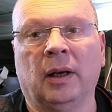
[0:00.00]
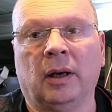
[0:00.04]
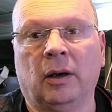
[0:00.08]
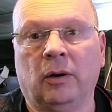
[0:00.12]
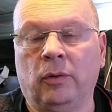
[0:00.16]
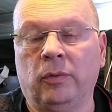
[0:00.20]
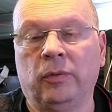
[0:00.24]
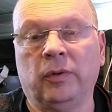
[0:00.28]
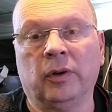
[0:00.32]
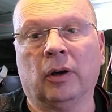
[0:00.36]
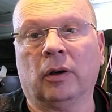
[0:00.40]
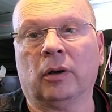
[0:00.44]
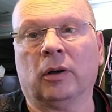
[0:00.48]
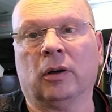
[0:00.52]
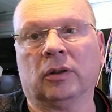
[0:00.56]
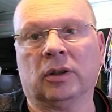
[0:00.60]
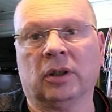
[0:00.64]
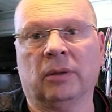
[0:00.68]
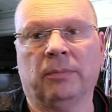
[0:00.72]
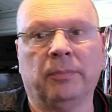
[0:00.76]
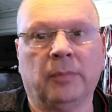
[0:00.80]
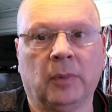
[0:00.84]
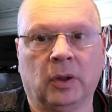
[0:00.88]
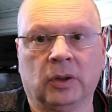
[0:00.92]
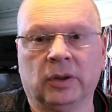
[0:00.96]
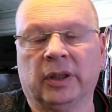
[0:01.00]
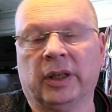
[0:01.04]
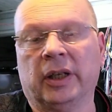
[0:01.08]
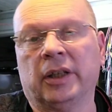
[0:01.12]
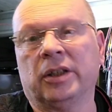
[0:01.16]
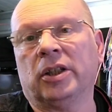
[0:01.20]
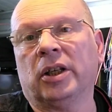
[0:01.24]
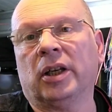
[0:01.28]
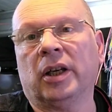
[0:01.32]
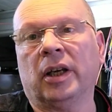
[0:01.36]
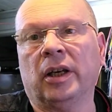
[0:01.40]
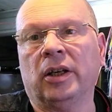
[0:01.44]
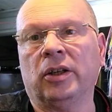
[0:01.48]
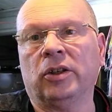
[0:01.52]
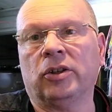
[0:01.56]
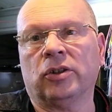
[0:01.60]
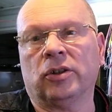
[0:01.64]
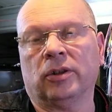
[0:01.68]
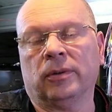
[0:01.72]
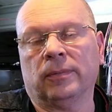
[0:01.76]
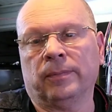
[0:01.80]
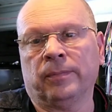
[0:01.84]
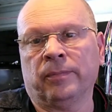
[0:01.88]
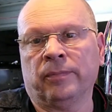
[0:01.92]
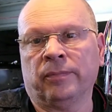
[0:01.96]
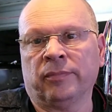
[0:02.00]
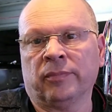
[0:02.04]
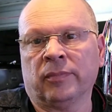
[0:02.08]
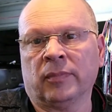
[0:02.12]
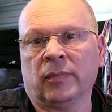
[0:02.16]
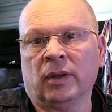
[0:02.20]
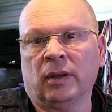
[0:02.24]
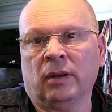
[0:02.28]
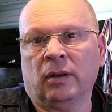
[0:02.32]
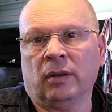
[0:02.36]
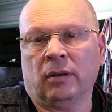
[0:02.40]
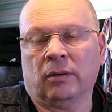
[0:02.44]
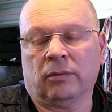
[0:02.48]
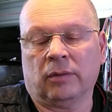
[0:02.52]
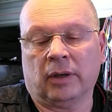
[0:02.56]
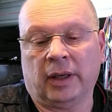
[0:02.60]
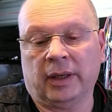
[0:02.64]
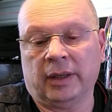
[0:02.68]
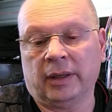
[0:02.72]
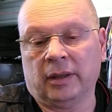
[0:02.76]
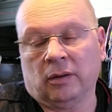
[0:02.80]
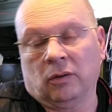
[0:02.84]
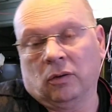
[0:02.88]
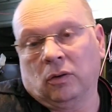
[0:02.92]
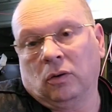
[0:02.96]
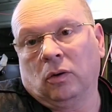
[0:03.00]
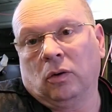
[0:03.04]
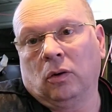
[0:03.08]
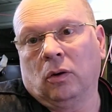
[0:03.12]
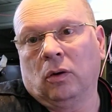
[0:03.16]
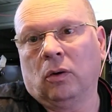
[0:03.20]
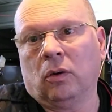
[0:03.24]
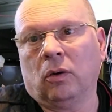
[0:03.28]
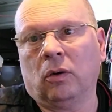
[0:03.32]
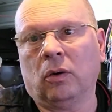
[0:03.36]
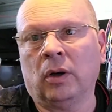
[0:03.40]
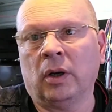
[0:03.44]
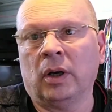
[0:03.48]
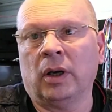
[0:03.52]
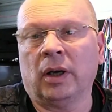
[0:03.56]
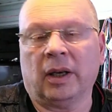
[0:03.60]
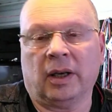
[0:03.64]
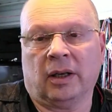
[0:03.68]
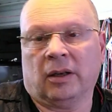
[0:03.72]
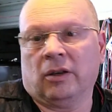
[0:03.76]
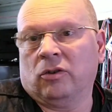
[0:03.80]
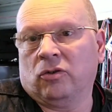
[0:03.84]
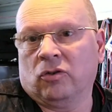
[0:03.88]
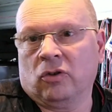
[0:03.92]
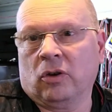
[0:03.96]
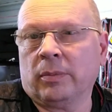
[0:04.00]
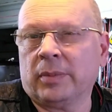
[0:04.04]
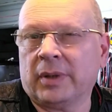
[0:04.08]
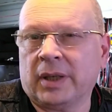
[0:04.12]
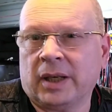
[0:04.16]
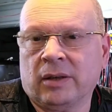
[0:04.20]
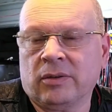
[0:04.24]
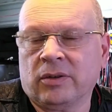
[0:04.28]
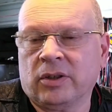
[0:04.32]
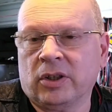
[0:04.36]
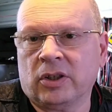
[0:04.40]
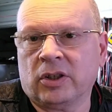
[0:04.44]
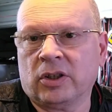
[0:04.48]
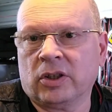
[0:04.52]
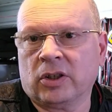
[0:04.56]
who've not got a modern education, right, or kind of dropped out at